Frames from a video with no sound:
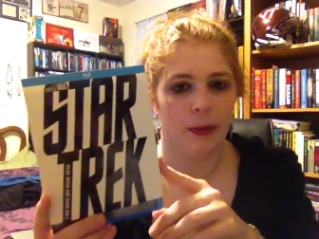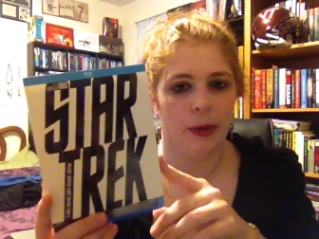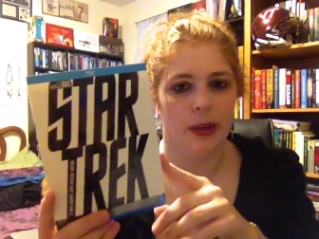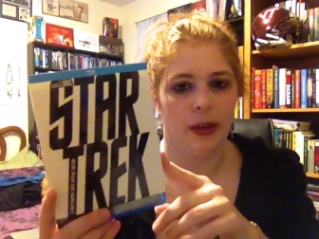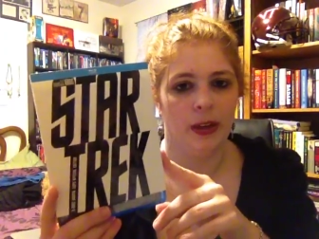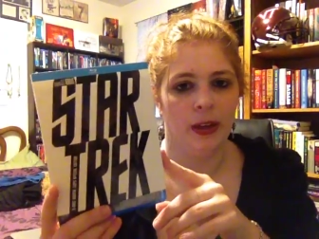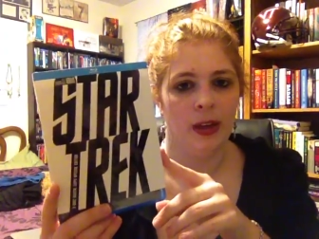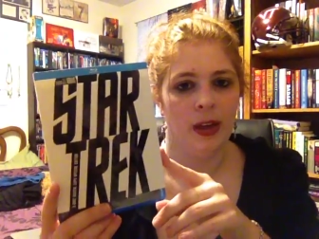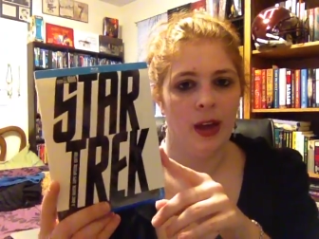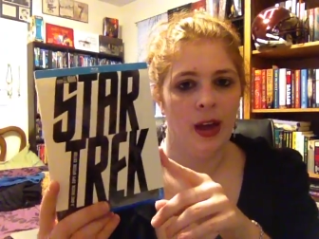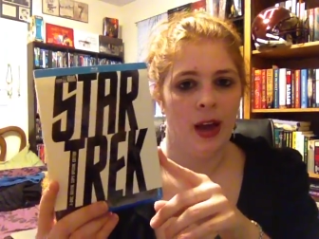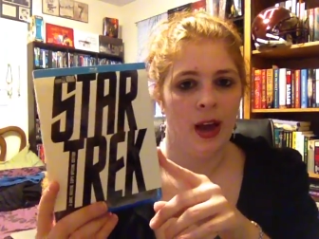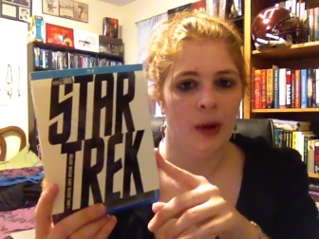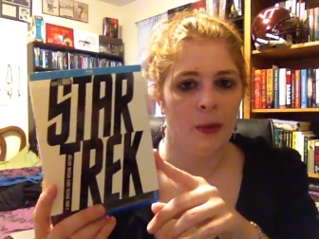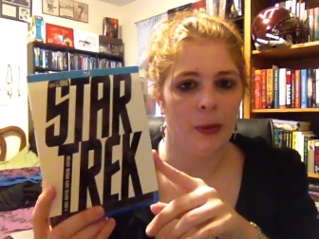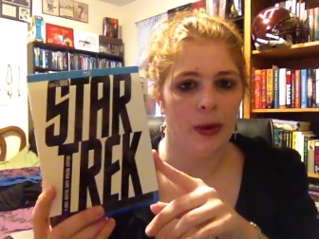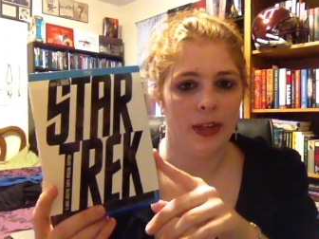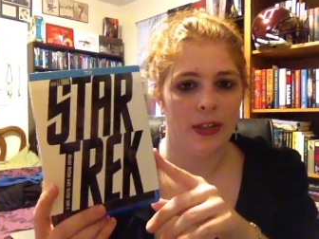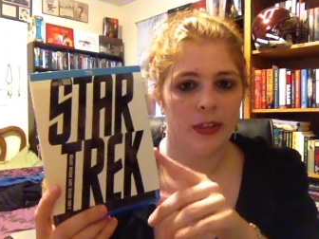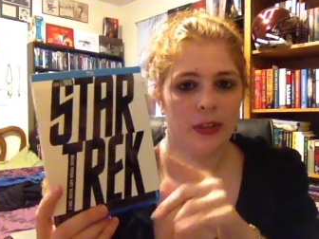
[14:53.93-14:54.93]
But
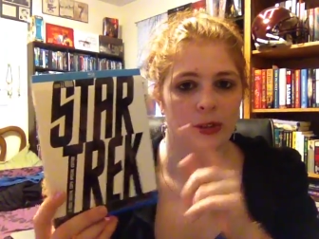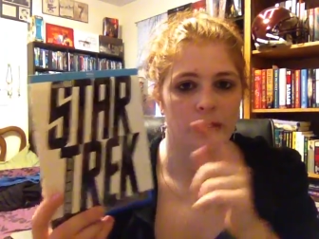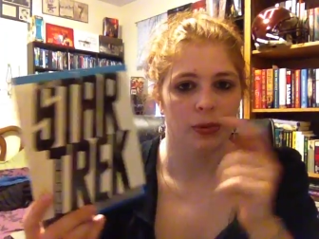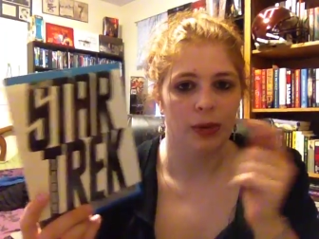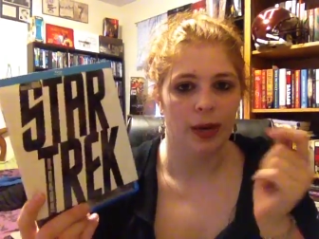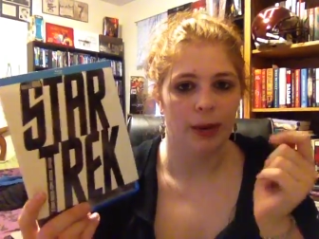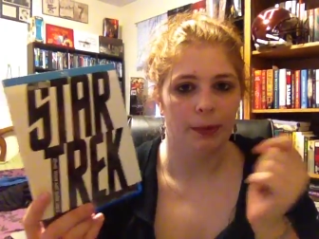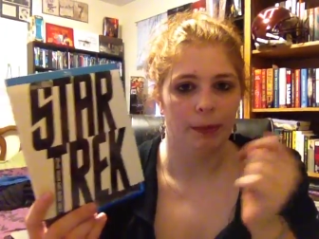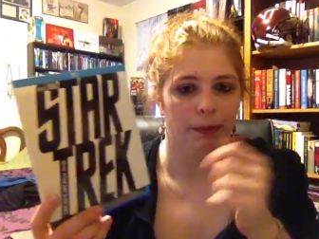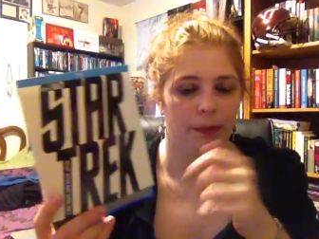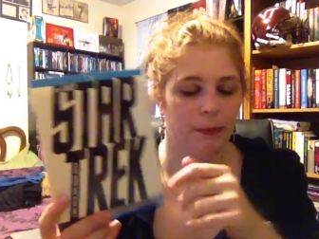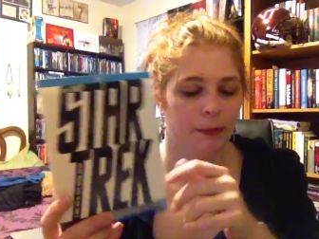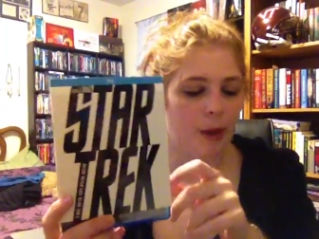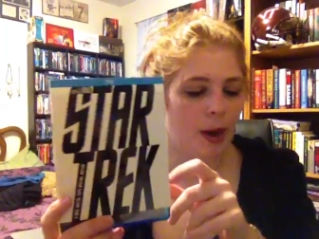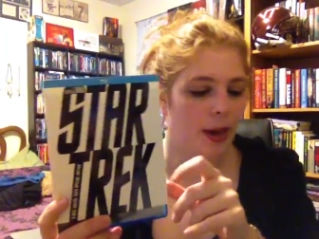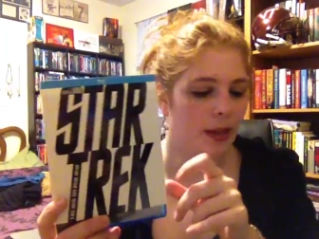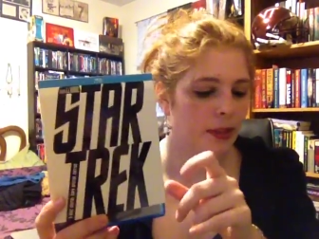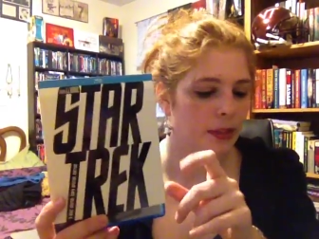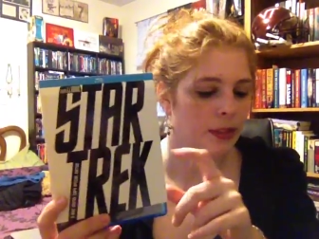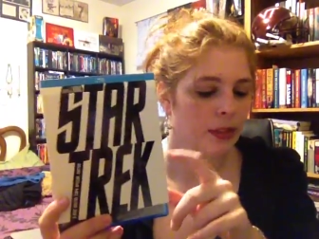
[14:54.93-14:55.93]
when I do, I
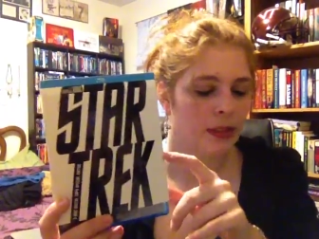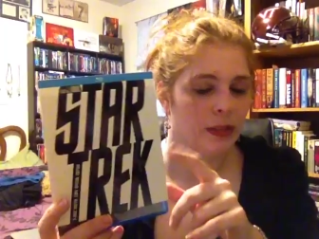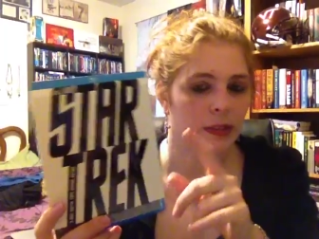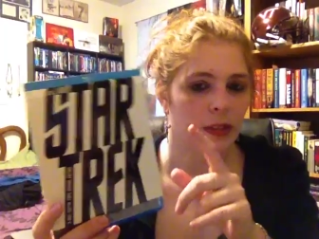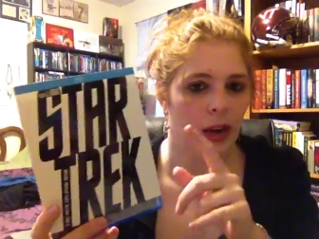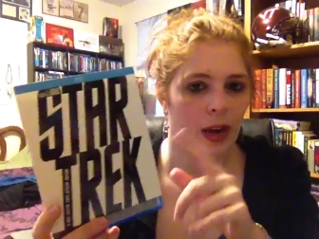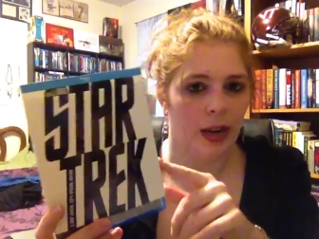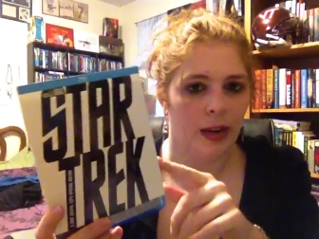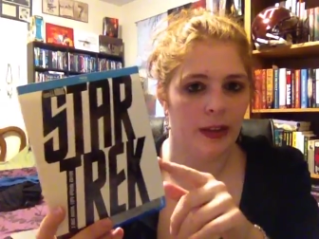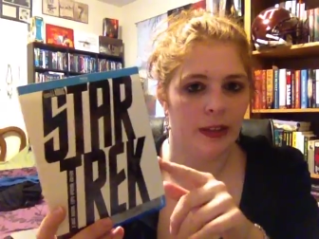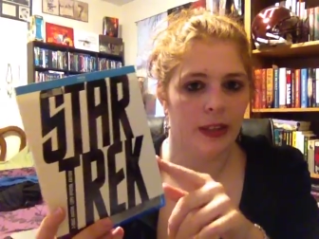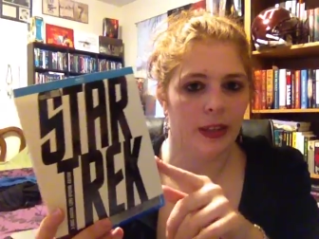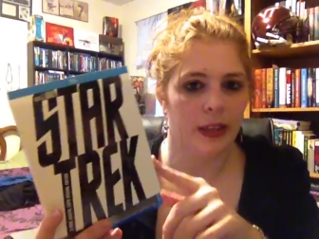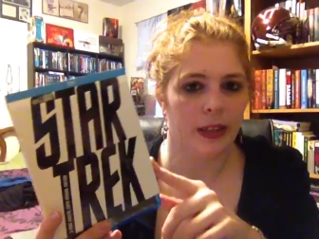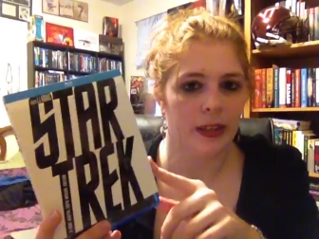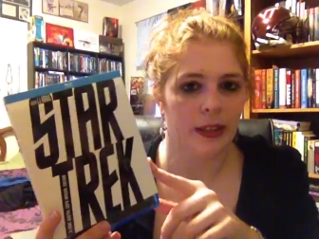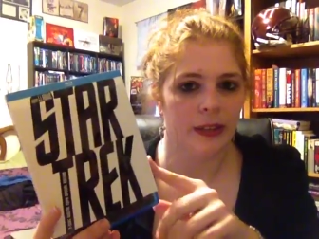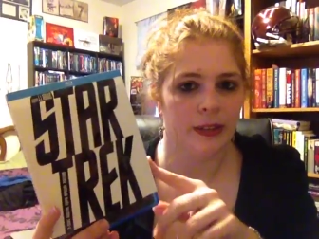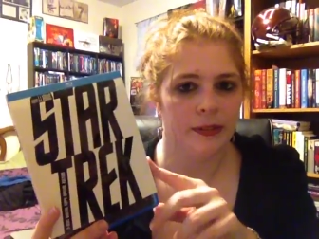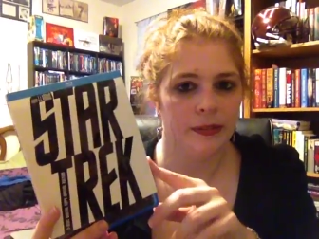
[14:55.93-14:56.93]
I I
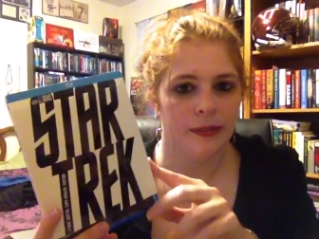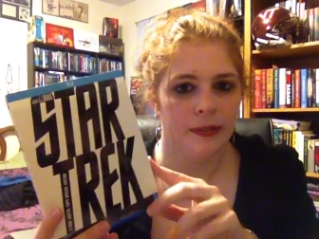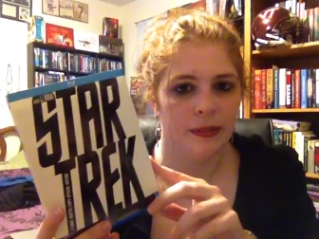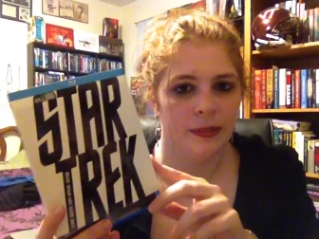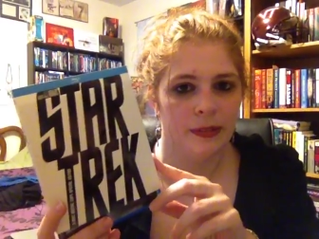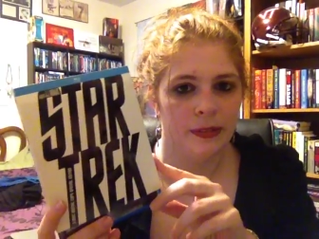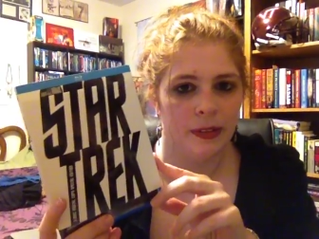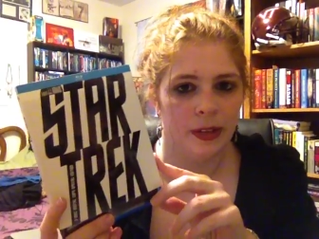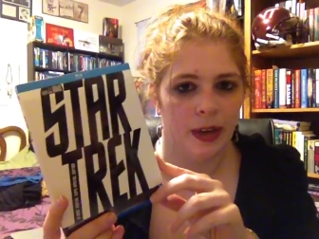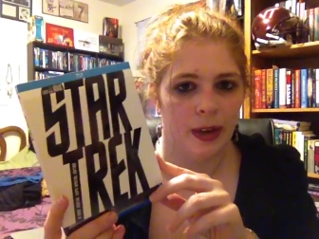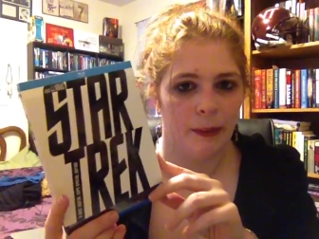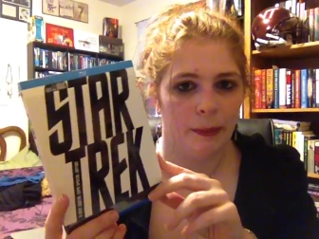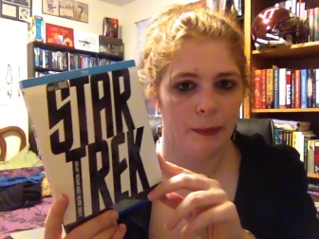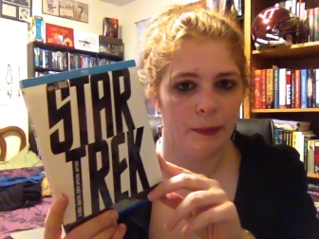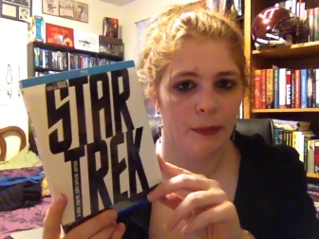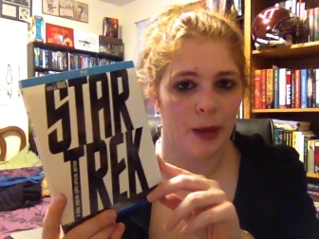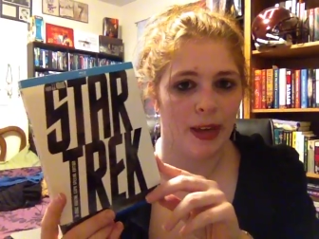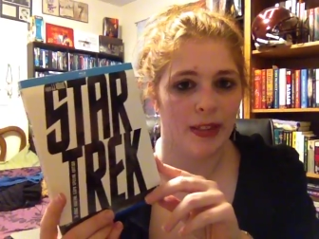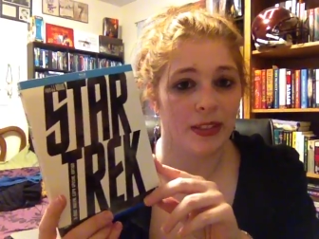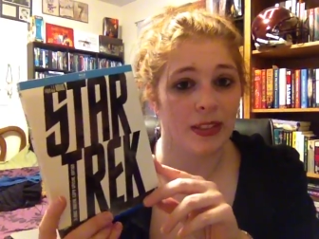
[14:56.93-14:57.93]
uh,
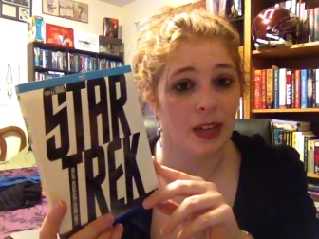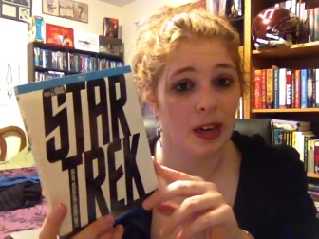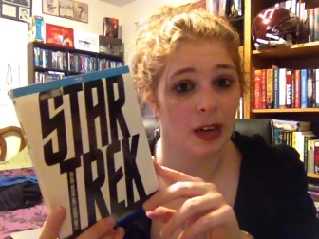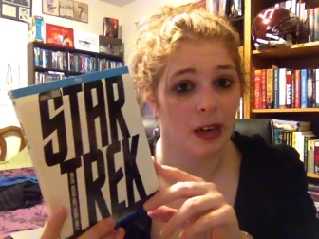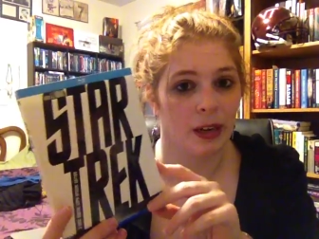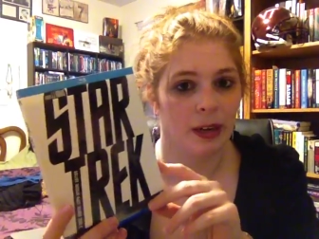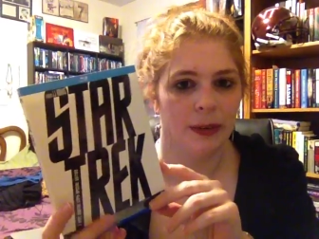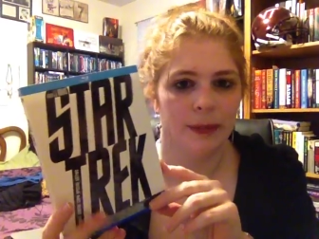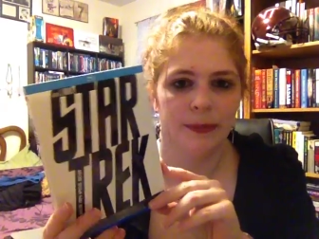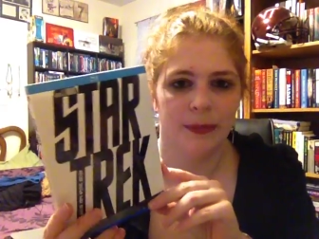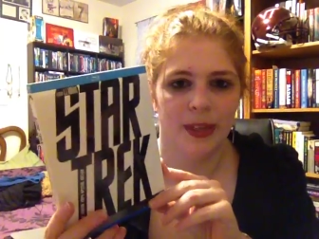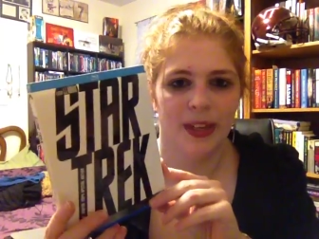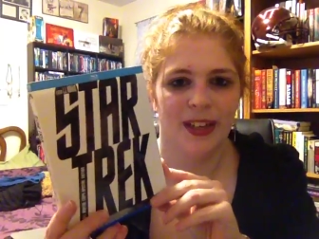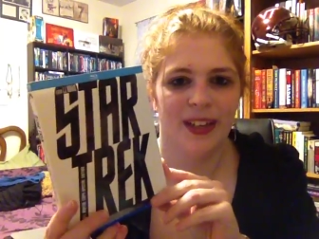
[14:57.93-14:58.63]
I, I stock up.